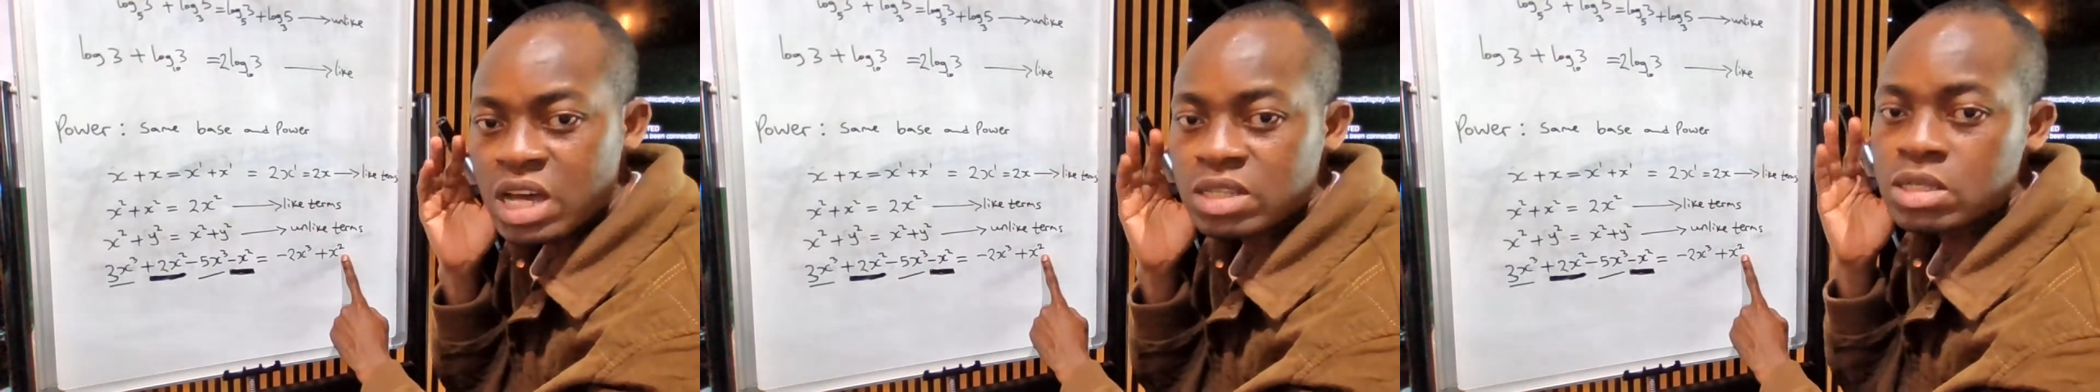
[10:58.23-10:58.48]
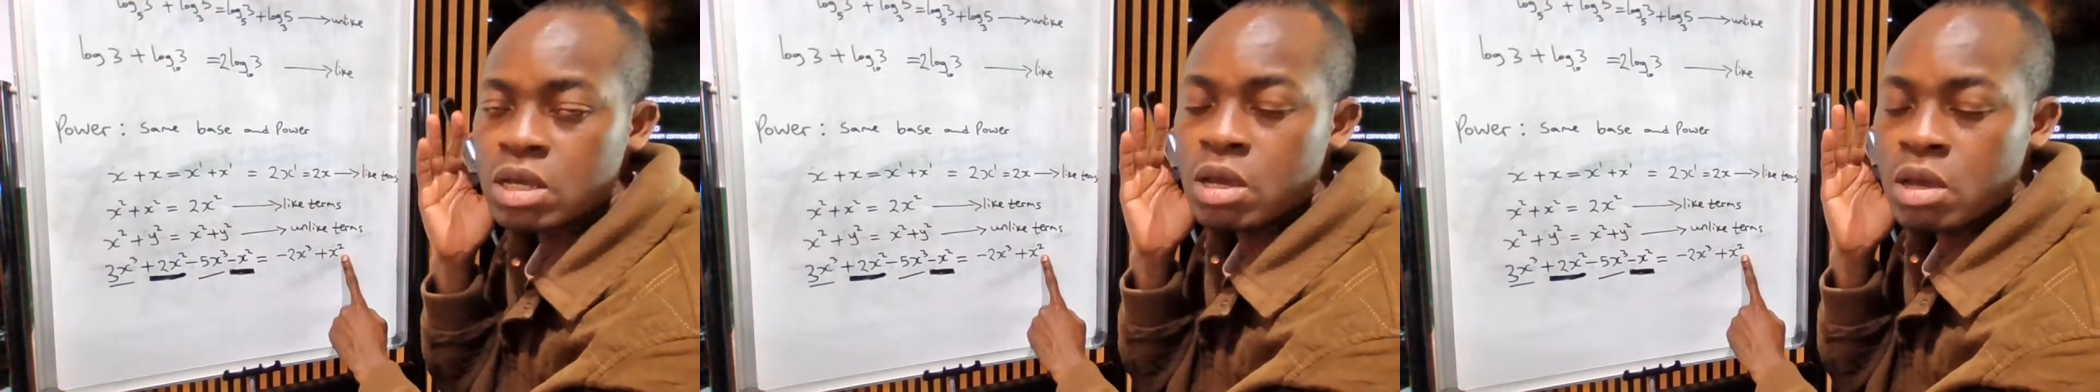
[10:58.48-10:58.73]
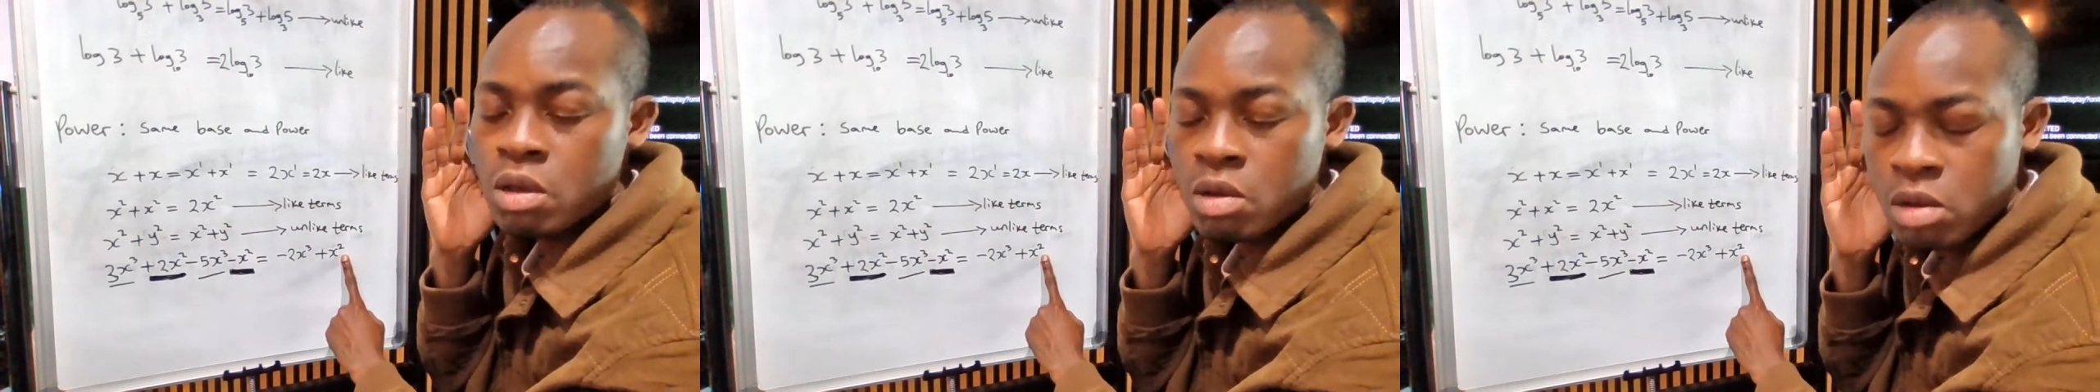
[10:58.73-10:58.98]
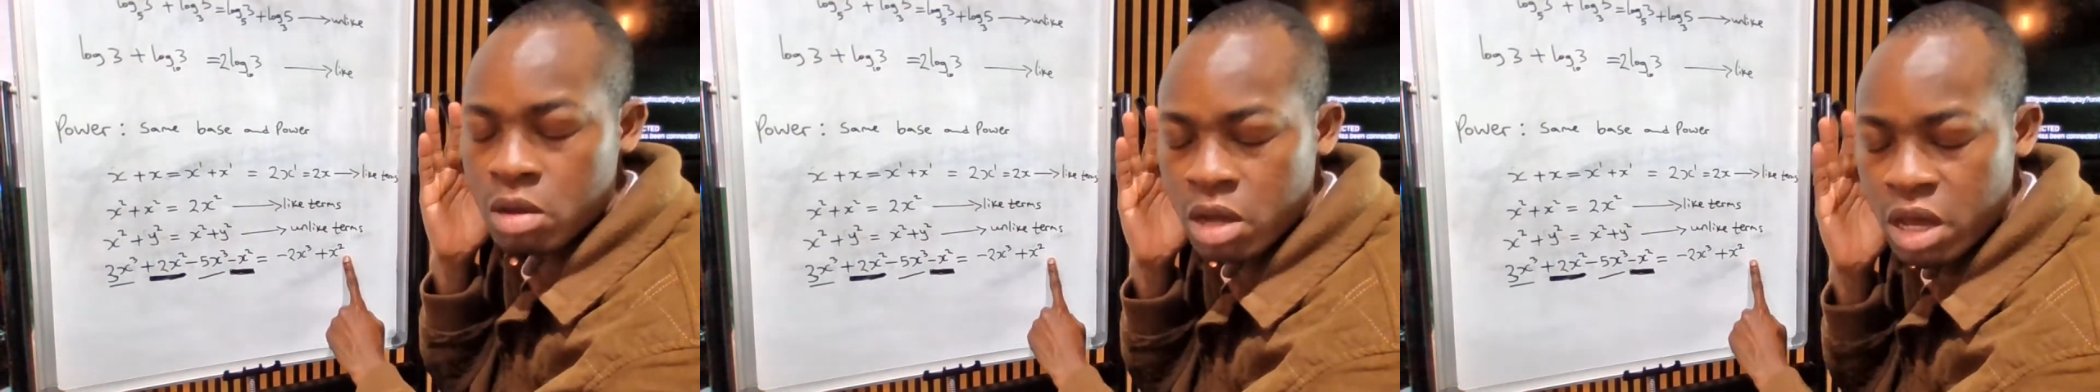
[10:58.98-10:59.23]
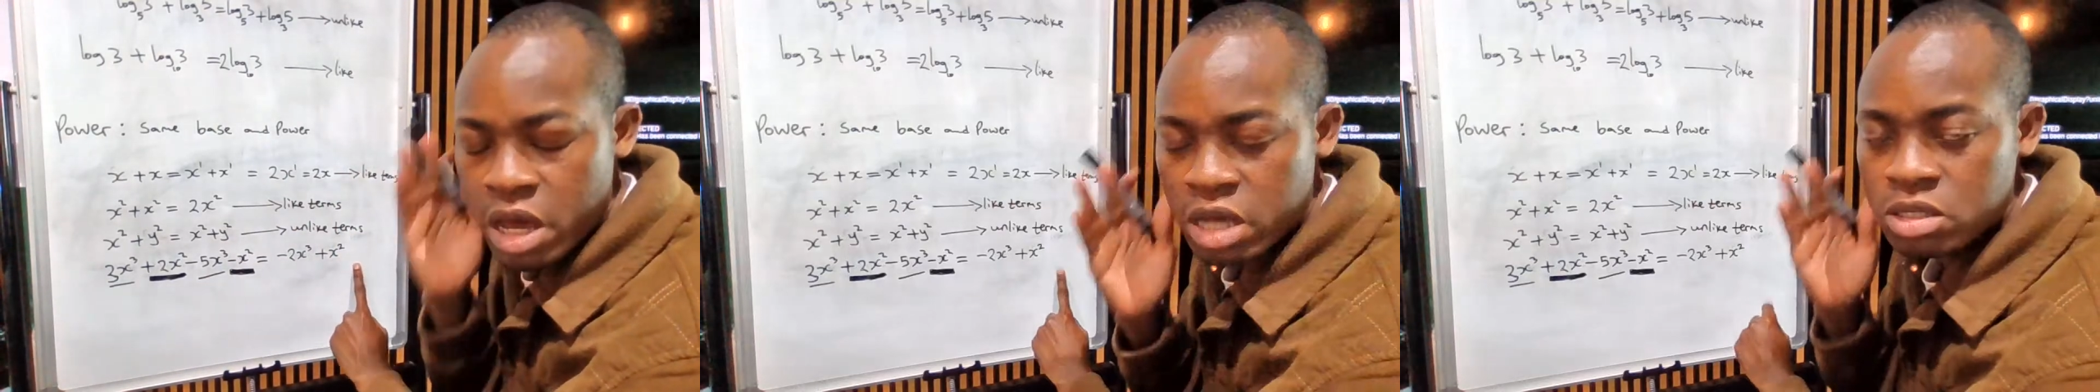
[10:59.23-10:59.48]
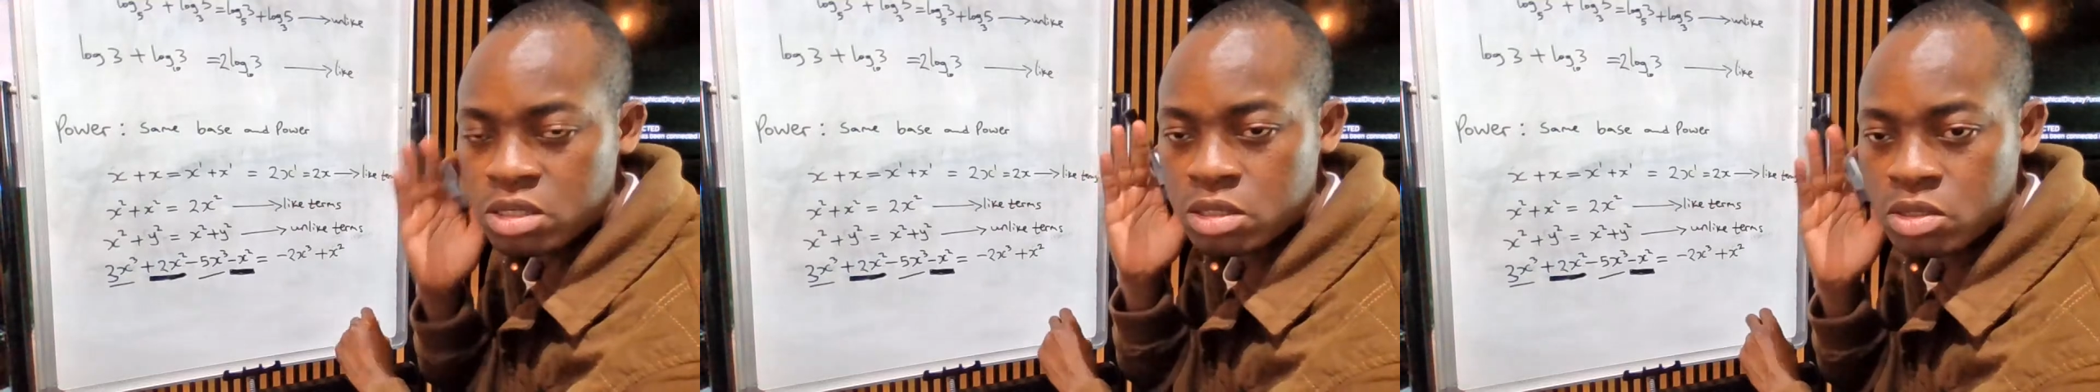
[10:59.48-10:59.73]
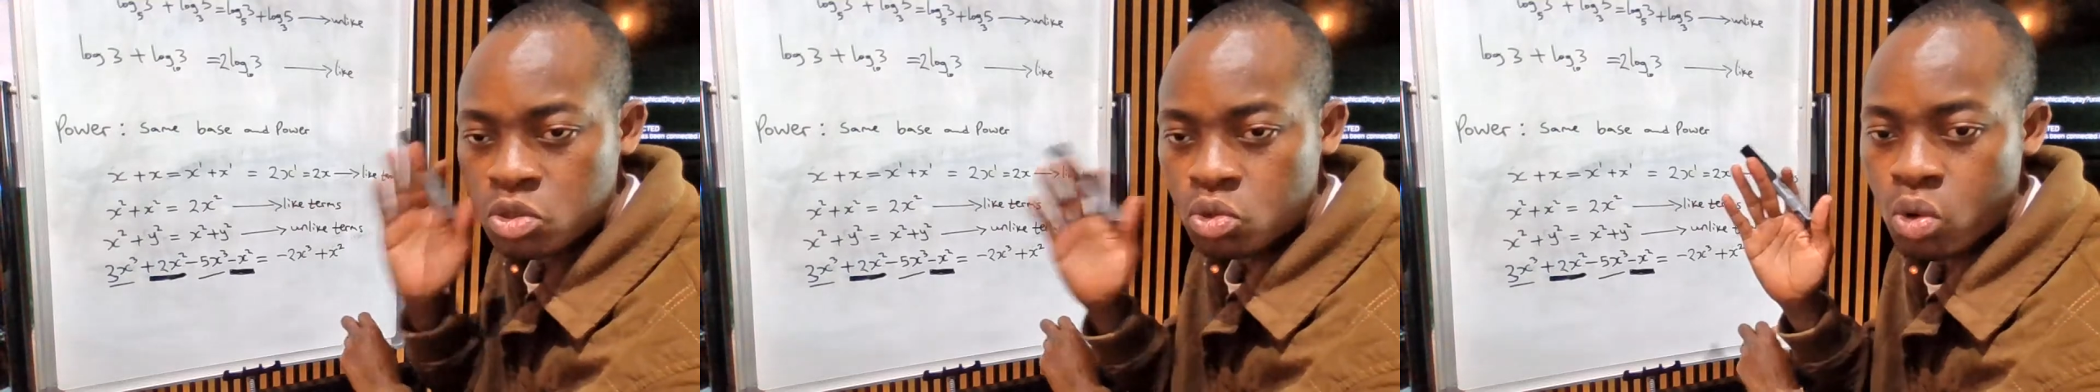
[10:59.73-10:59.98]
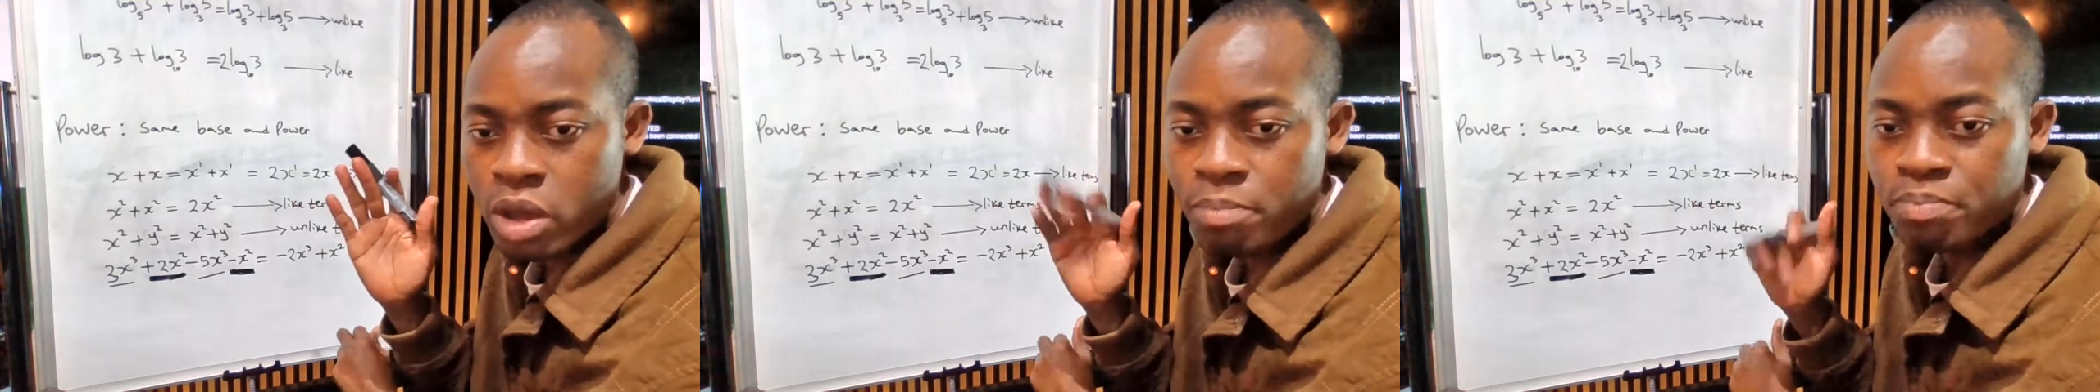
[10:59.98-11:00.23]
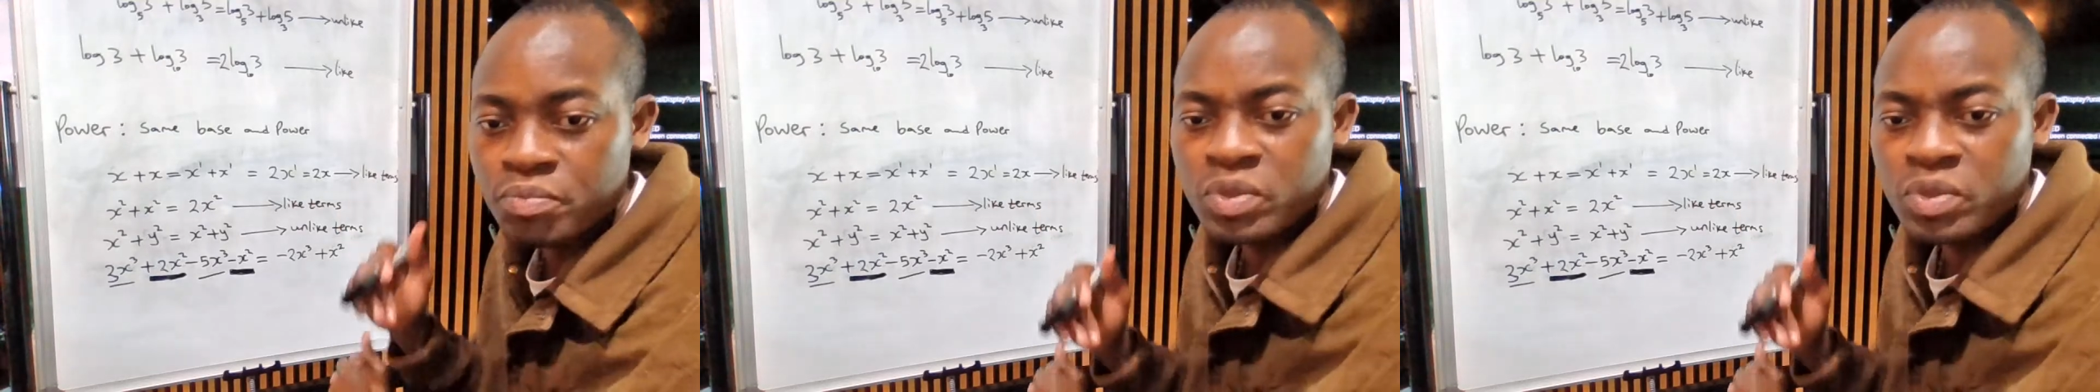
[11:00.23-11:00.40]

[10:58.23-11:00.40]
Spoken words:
as s squared.